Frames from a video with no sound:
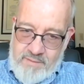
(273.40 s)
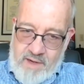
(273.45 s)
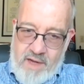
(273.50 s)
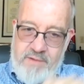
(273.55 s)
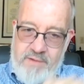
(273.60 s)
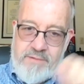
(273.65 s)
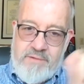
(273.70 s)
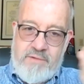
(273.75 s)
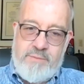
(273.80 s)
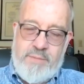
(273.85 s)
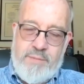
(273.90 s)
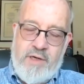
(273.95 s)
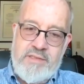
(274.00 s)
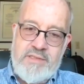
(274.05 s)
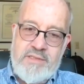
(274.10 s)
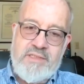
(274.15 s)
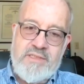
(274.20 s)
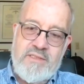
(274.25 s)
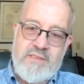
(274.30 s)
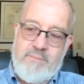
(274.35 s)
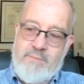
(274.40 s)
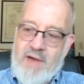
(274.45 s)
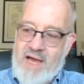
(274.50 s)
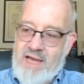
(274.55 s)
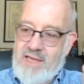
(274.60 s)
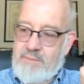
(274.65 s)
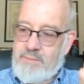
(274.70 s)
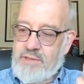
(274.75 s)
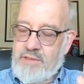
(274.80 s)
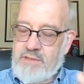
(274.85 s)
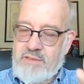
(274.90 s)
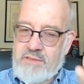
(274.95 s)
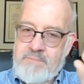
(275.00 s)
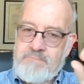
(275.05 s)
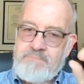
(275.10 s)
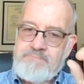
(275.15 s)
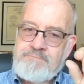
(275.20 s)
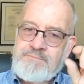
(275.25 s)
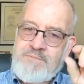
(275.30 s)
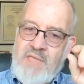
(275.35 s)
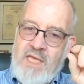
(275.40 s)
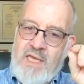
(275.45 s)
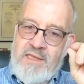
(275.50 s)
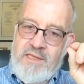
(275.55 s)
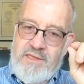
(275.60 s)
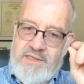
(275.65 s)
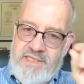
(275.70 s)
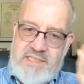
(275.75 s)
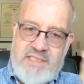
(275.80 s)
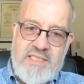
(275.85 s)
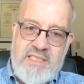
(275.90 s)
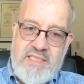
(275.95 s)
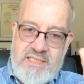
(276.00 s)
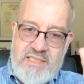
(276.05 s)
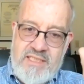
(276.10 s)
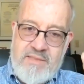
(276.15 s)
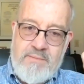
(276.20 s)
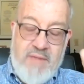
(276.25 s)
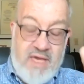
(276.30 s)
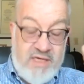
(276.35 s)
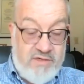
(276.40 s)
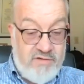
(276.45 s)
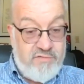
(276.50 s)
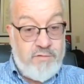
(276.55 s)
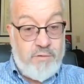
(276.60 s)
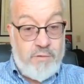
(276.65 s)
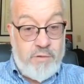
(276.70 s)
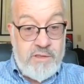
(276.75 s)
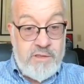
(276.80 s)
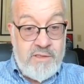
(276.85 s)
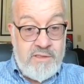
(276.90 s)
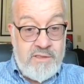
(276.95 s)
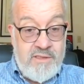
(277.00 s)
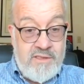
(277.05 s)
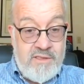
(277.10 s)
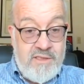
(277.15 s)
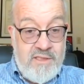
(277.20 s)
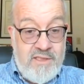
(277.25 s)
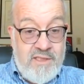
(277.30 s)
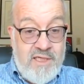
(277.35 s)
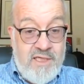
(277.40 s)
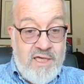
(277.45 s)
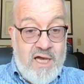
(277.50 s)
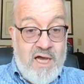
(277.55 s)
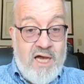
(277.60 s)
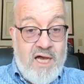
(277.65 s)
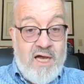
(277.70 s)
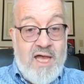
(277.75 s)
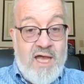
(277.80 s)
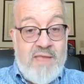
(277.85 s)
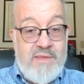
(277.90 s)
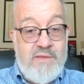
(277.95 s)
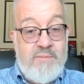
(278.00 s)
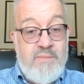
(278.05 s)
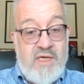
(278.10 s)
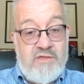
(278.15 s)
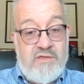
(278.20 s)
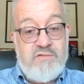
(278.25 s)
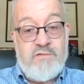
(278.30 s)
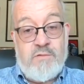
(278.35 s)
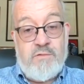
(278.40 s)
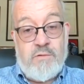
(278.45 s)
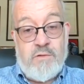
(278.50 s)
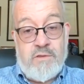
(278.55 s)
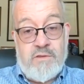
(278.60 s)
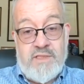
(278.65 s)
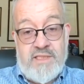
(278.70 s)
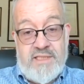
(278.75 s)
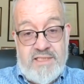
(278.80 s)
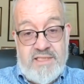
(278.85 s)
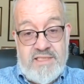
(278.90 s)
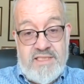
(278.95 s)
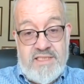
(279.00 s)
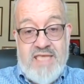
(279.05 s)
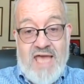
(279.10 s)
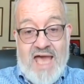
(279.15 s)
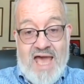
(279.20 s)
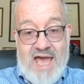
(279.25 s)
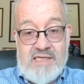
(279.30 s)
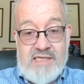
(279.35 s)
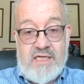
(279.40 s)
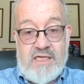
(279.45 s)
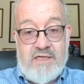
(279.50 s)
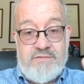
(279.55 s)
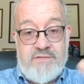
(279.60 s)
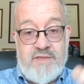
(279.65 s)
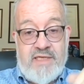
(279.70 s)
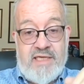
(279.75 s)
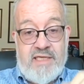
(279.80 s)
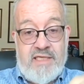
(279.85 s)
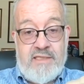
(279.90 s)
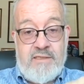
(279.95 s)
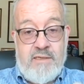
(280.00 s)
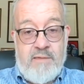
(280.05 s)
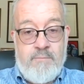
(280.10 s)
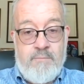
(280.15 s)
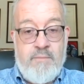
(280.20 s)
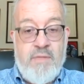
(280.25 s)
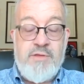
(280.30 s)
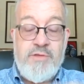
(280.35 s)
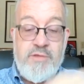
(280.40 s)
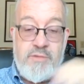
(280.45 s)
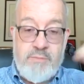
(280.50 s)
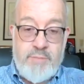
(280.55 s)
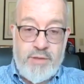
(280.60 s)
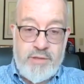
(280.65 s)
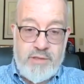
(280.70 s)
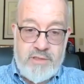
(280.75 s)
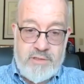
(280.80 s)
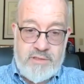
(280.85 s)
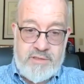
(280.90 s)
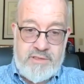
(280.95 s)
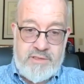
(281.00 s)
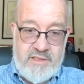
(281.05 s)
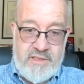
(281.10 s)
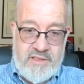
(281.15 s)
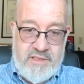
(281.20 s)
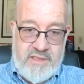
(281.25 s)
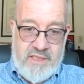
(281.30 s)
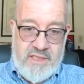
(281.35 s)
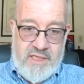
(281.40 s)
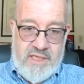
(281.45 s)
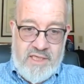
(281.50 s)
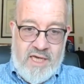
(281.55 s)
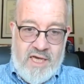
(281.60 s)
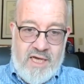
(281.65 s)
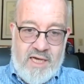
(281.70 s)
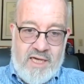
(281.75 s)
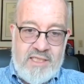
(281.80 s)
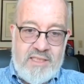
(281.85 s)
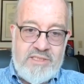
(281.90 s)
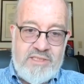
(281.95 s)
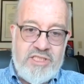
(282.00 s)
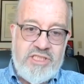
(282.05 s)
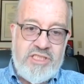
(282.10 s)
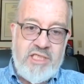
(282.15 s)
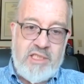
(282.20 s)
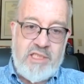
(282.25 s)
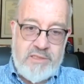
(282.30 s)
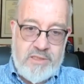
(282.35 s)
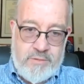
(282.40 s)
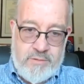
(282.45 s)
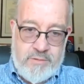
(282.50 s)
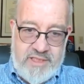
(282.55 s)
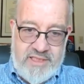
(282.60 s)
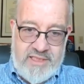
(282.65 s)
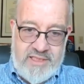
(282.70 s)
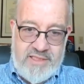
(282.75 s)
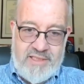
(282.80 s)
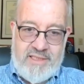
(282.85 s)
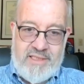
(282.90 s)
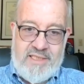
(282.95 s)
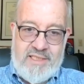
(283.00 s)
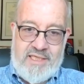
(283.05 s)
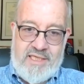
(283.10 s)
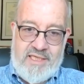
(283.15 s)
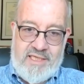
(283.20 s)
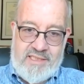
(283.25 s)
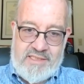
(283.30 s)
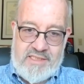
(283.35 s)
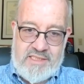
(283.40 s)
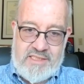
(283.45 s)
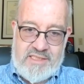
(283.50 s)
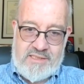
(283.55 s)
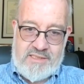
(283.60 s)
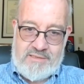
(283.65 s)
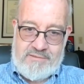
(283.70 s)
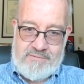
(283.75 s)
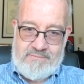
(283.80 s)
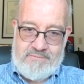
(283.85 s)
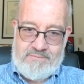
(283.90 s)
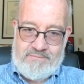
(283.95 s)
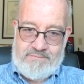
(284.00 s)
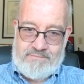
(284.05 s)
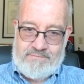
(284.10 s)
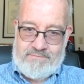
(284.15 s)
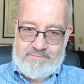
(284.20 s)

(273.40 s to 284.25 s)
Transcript: from other parts of the Bible, this is a metaphor. Uh, and the metaphor is that of a mother bird uh, sheltering its